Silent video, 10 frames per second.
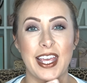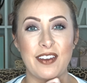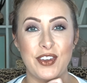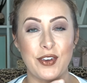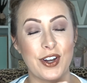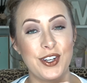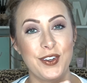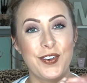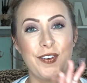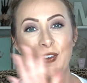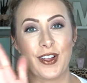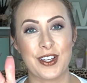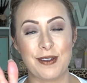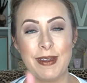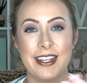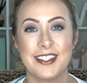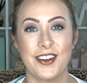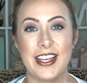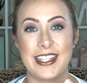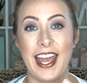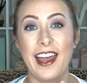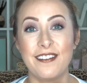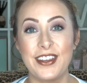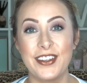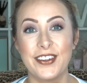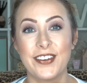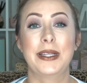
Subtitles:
If you are new, welcome. It is so nice to have you.